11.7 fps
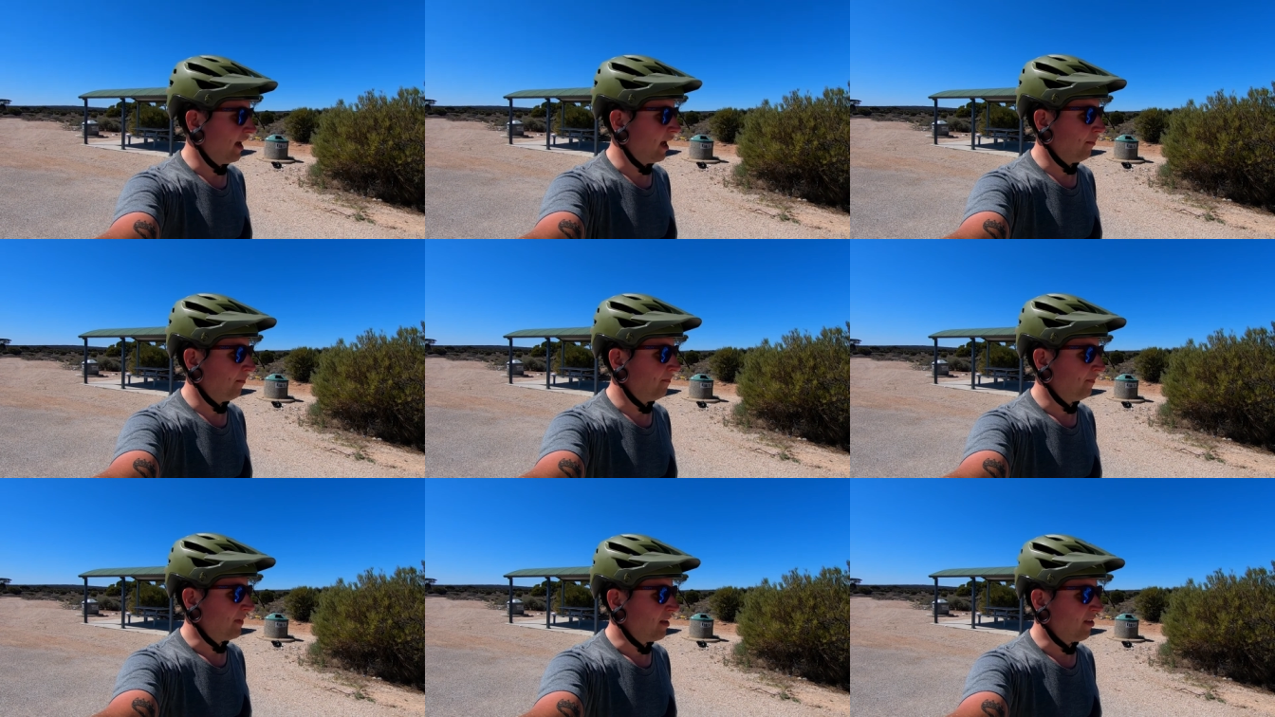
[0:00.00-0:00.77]
I
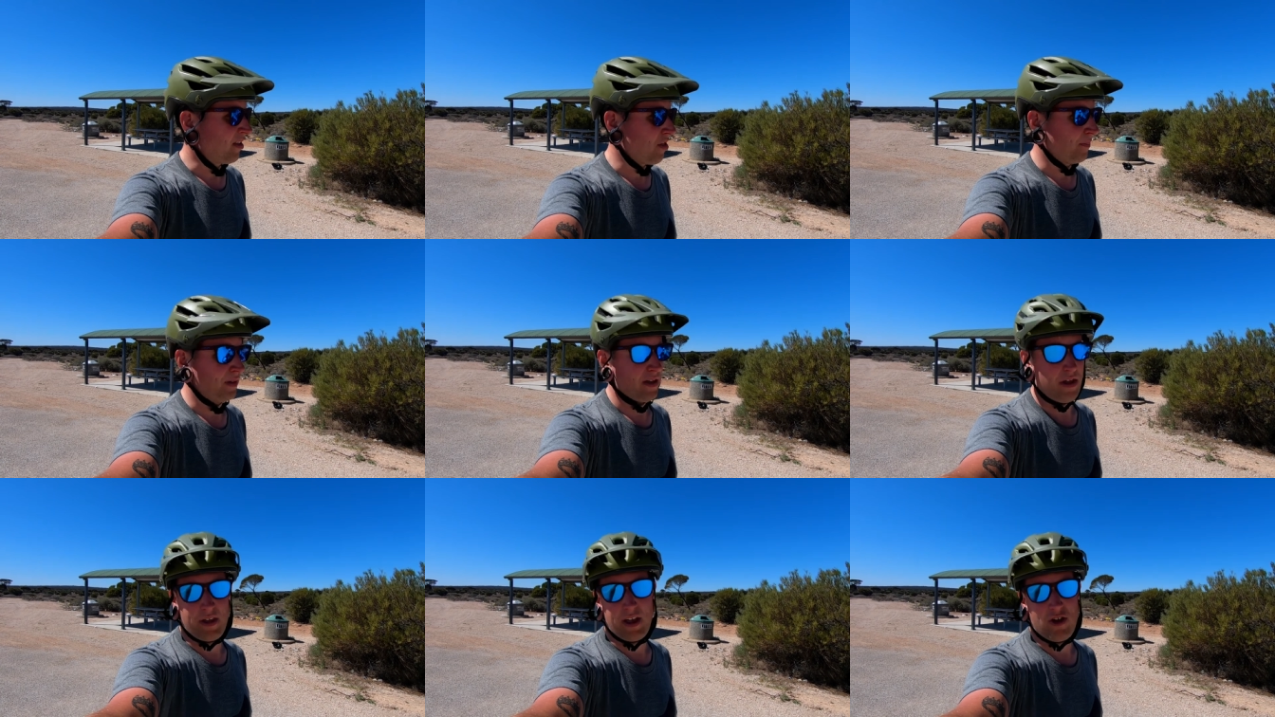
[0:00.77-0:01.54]
think there's a
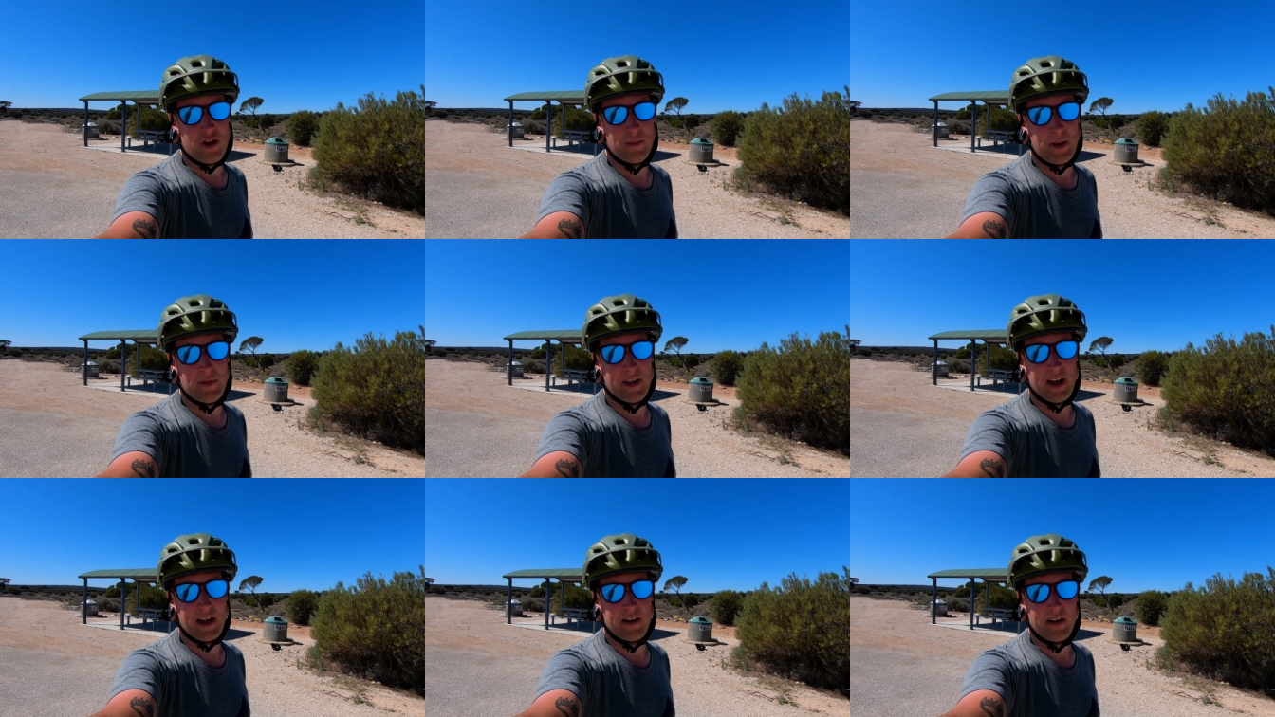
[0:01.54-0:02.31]
police station, maybe
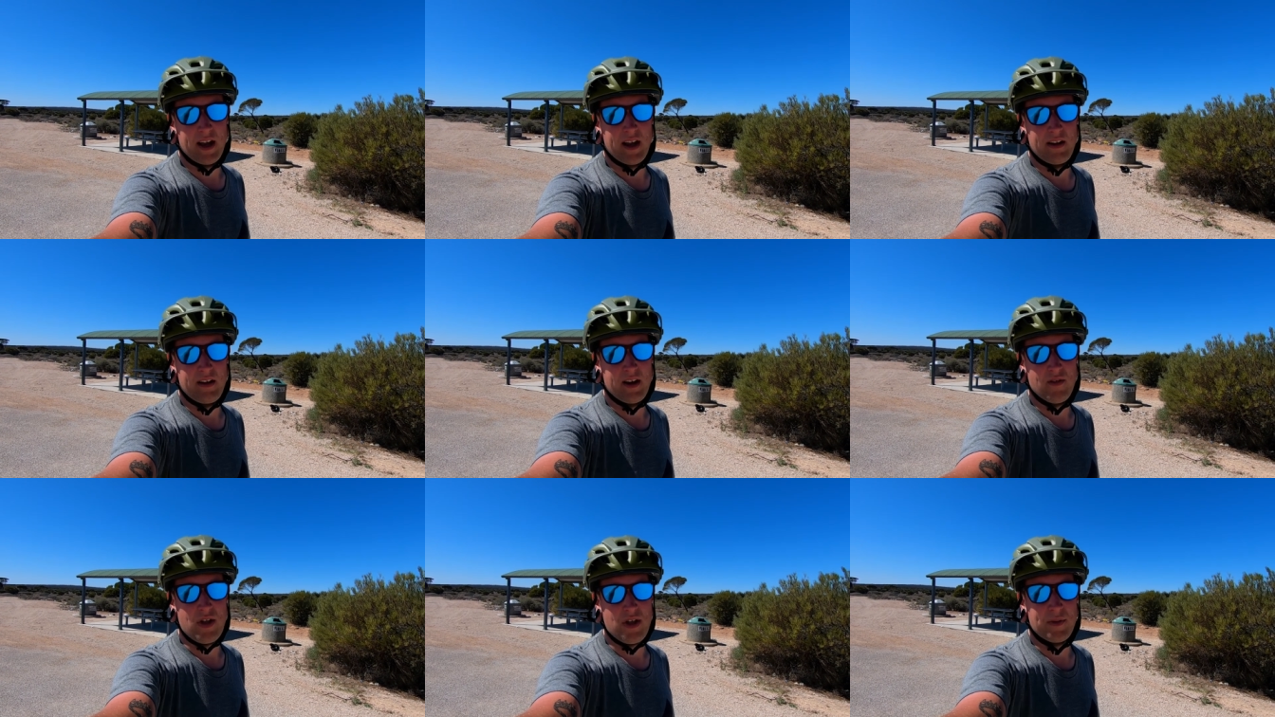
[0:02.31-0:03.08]
they can
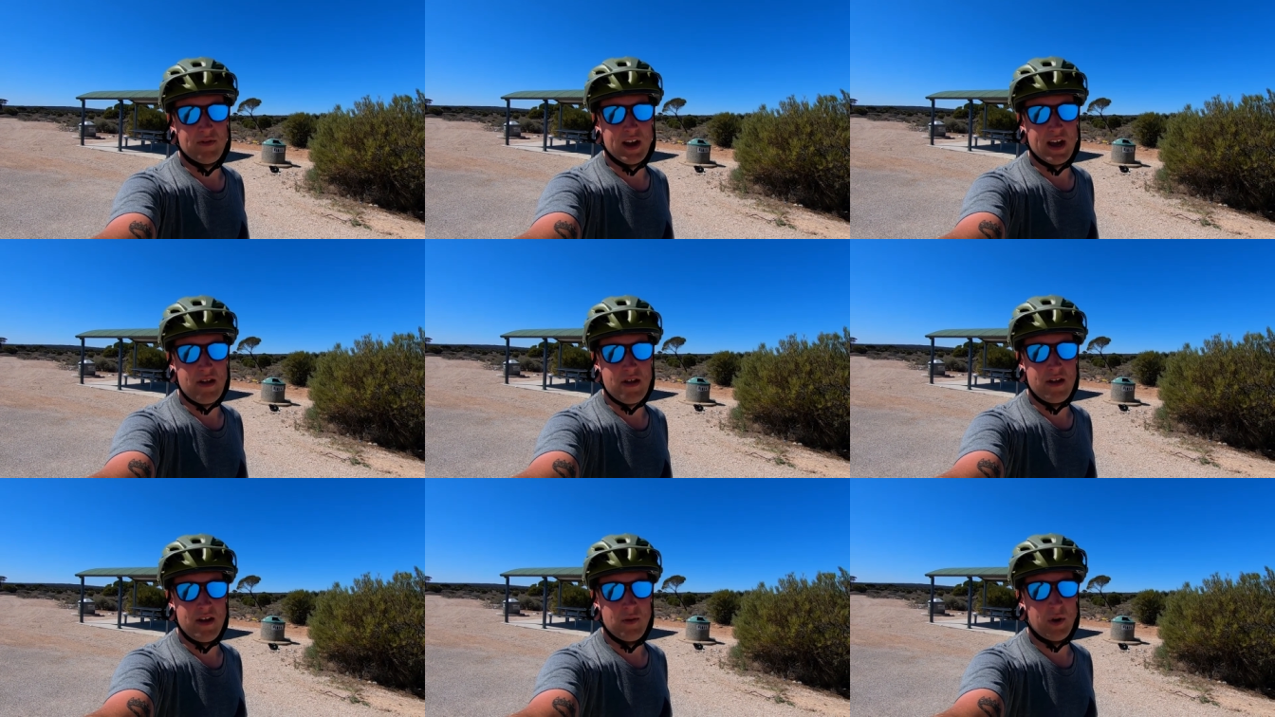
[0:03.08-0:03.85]
give us some advice.